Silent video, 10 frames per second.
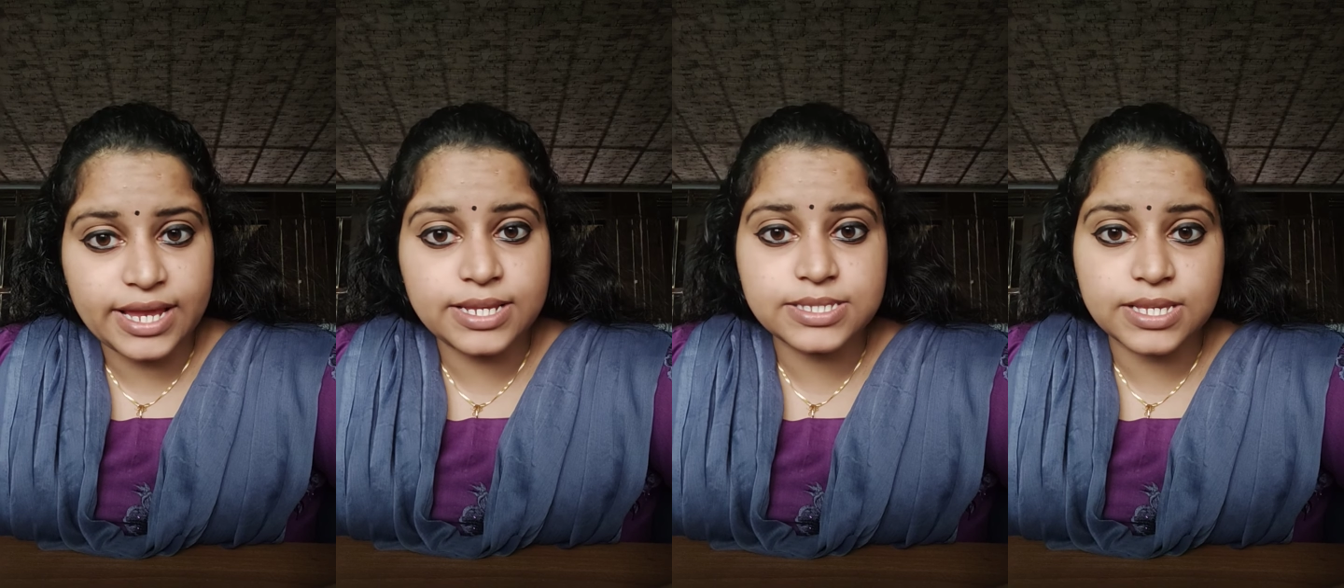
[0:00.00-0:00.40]

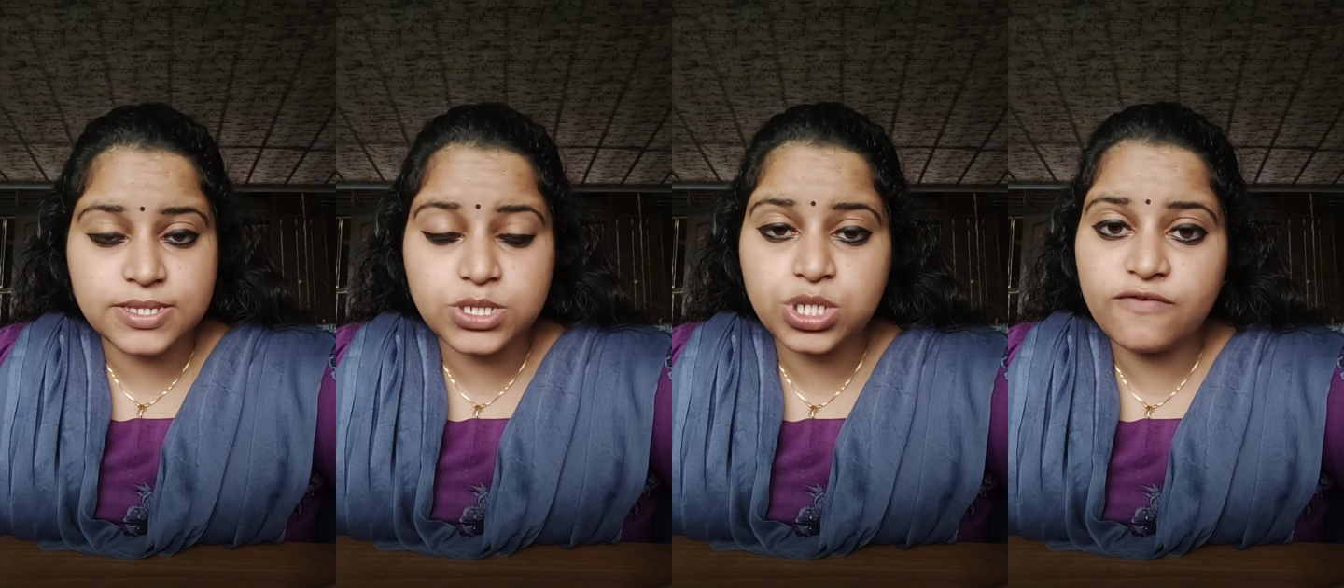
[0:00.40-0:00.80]
it is
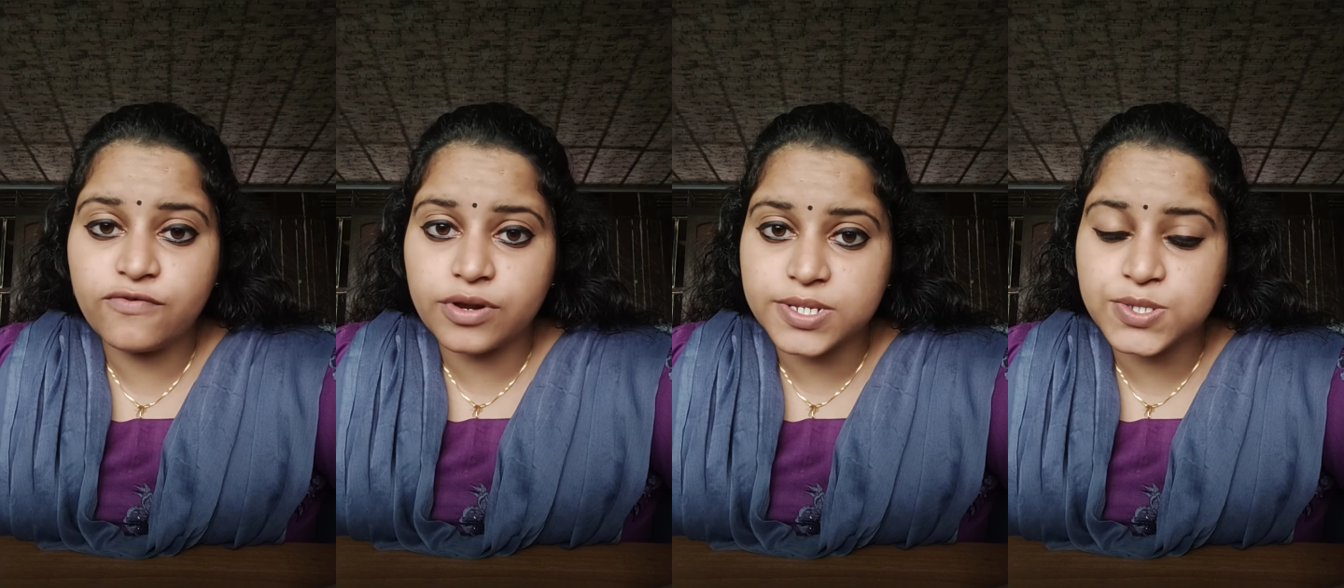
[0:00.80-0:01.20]
essential
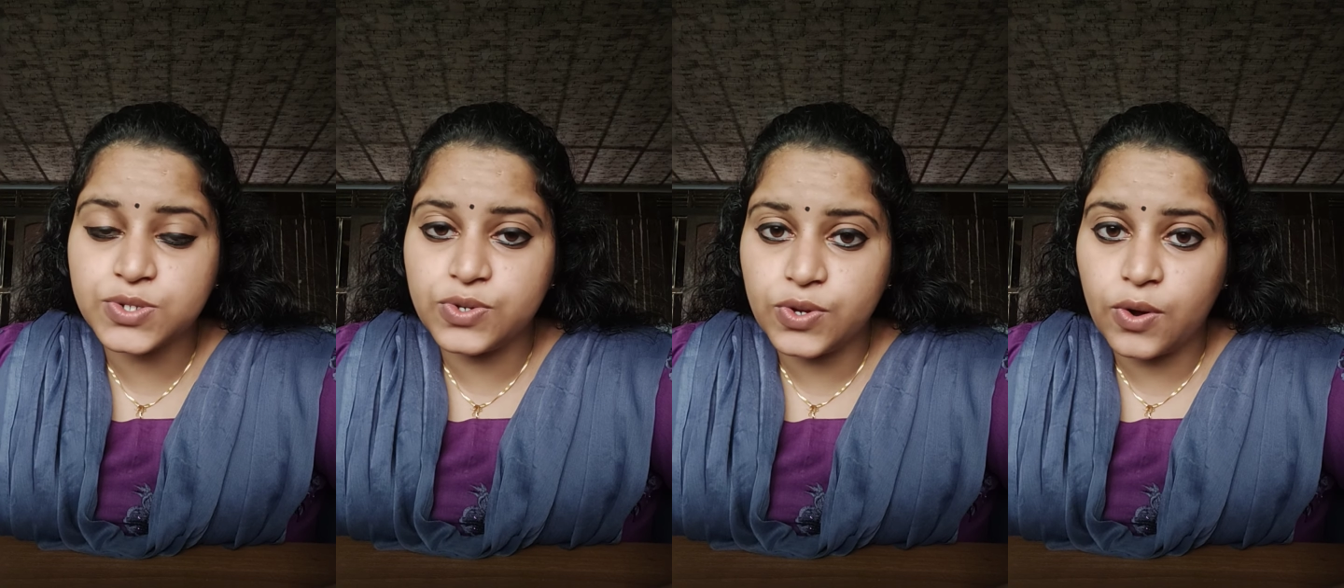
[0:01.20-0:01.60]
for us to
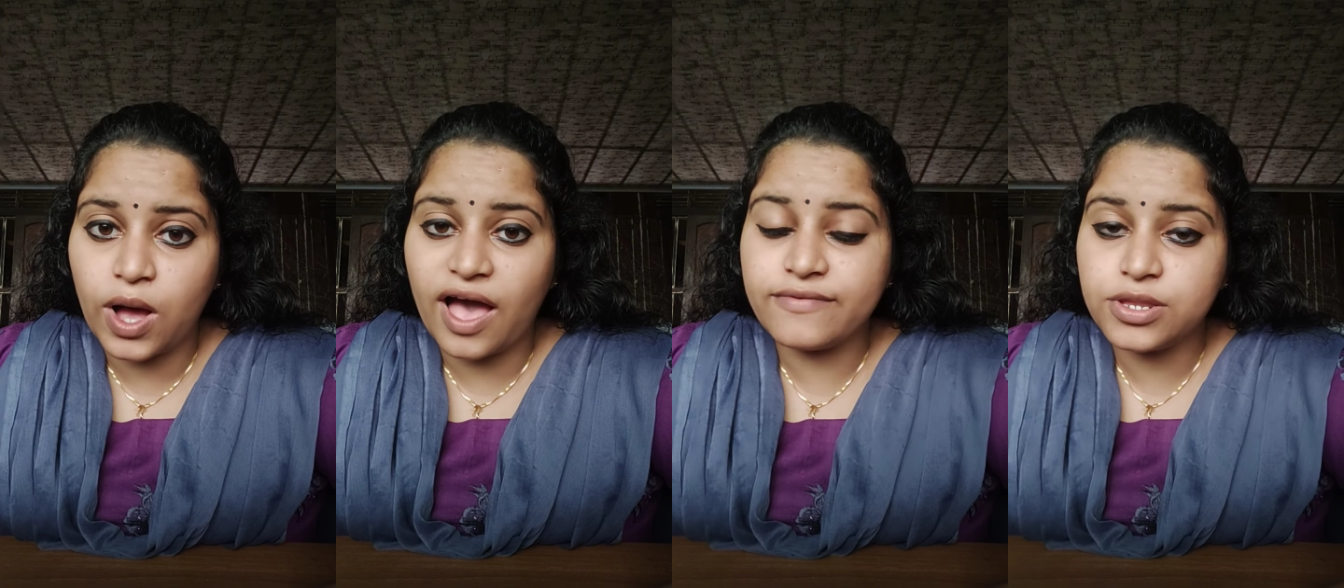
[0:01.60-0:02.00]
know,
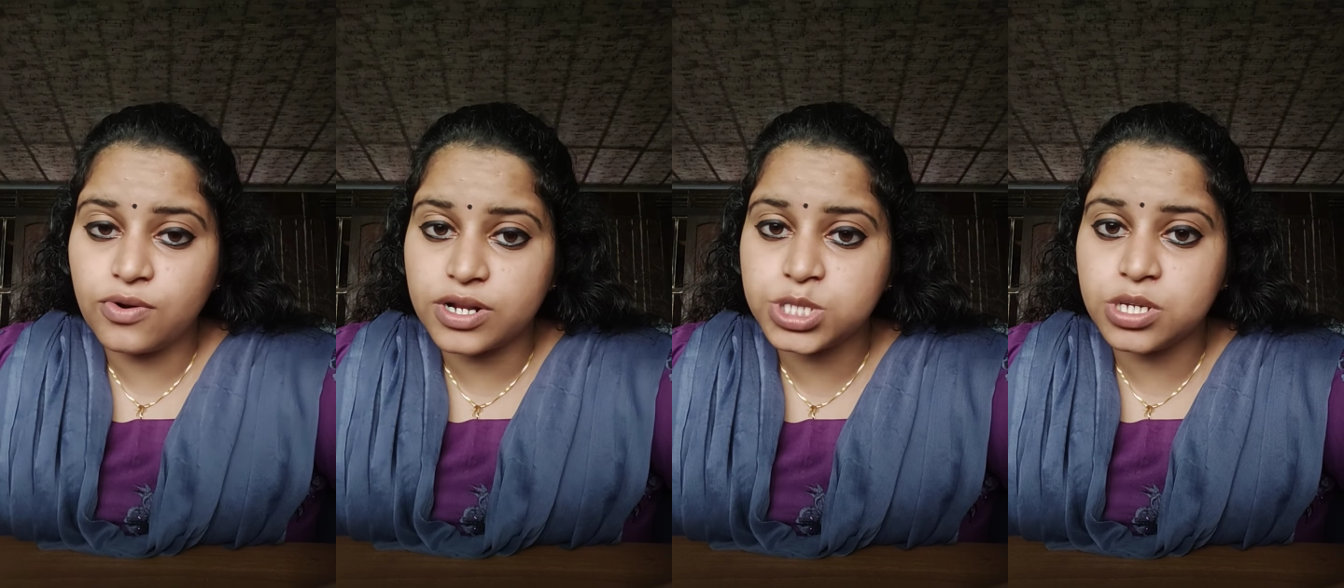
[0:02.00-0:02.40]
have a
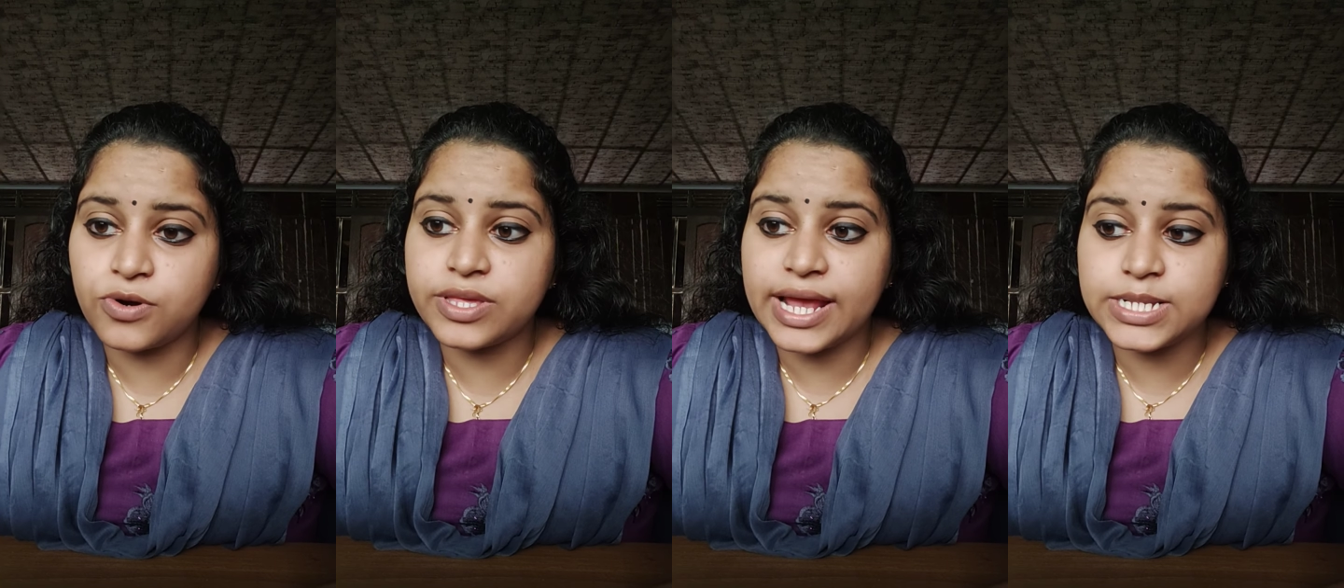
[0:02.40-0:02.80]
knowledge
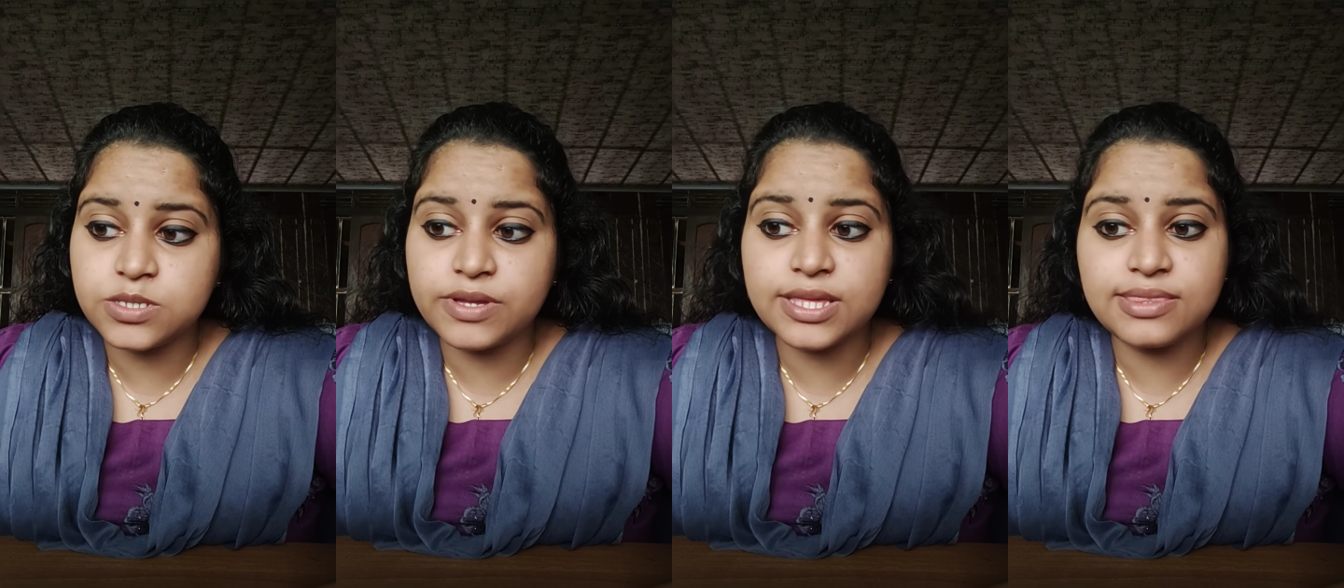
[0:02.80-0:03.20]
about the
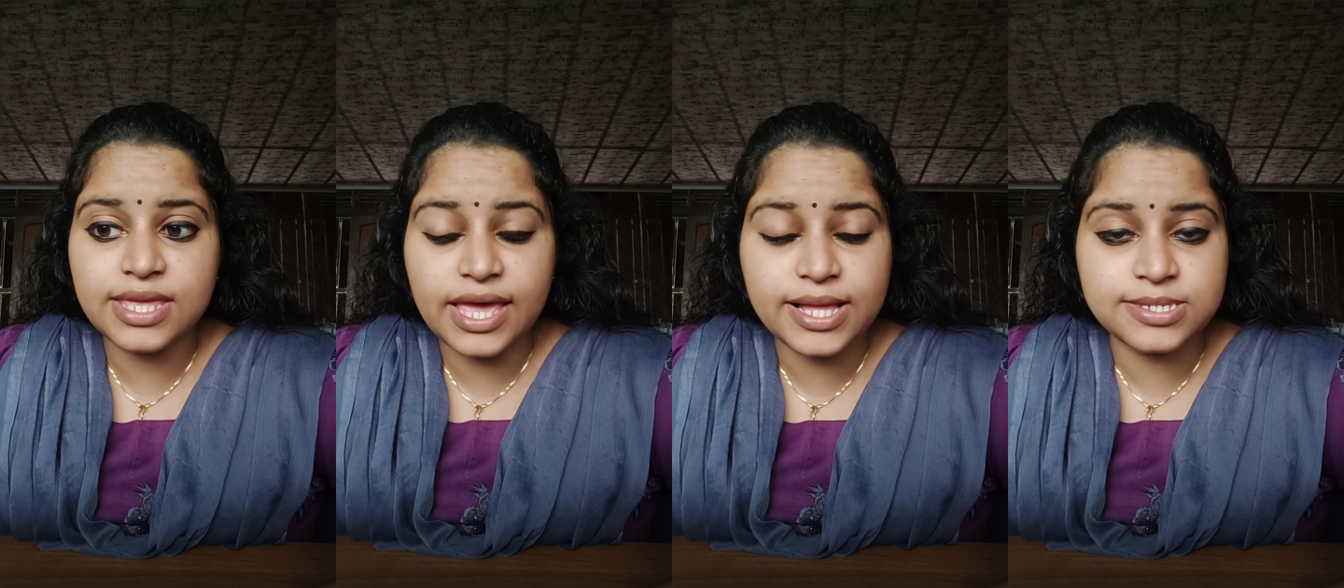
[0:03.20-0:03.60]
Elizabethan
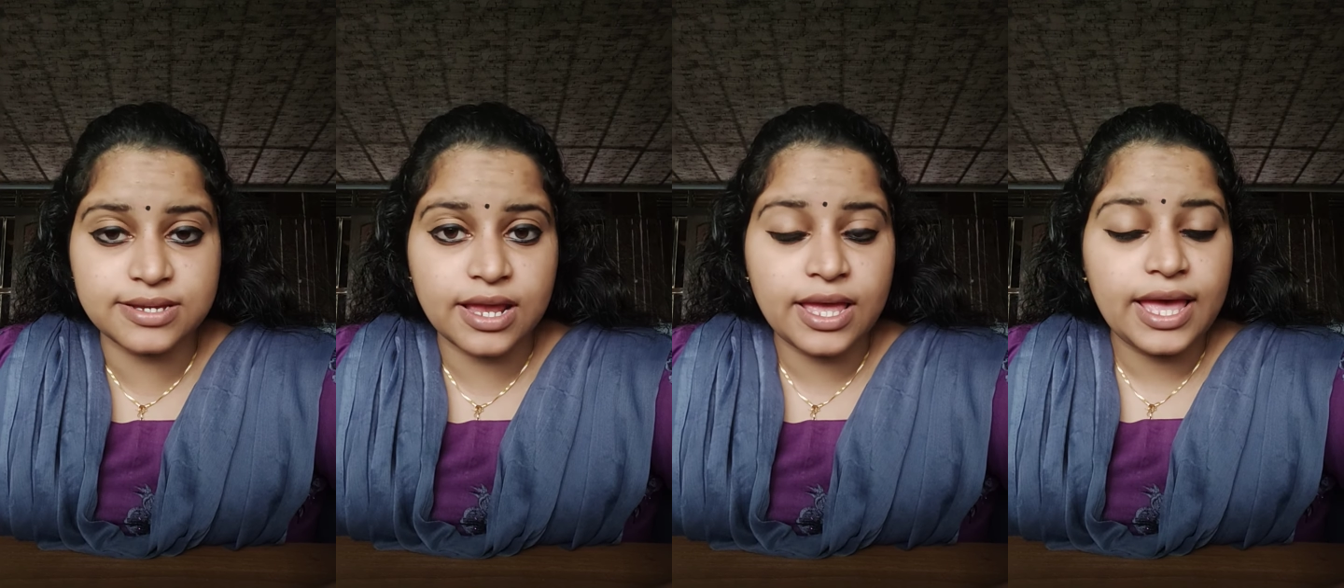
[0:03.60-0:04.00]
theatre